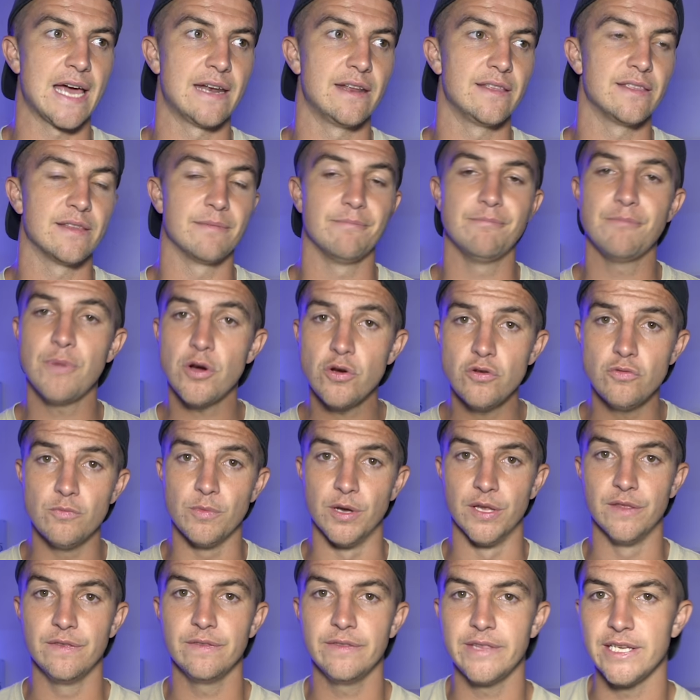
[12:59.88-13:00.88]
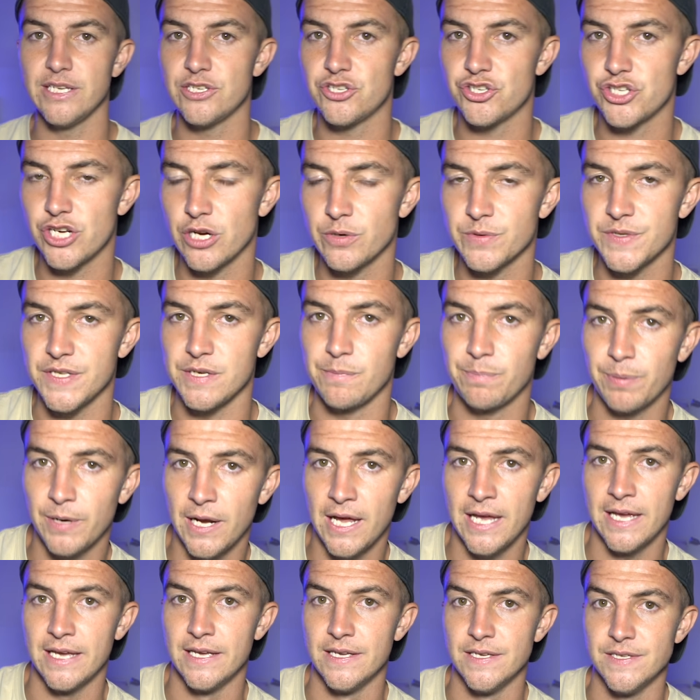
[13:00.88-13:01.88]
and at the moment, these Chelsea
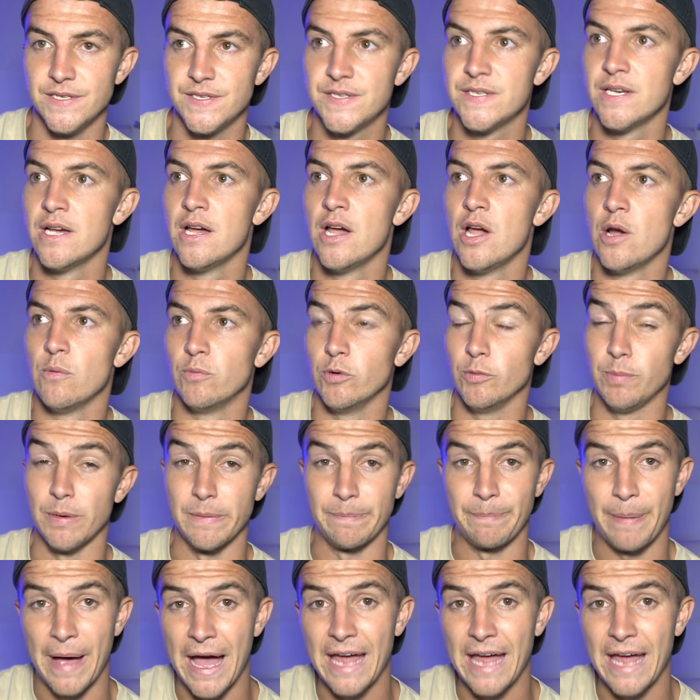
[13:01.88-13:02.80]
players will be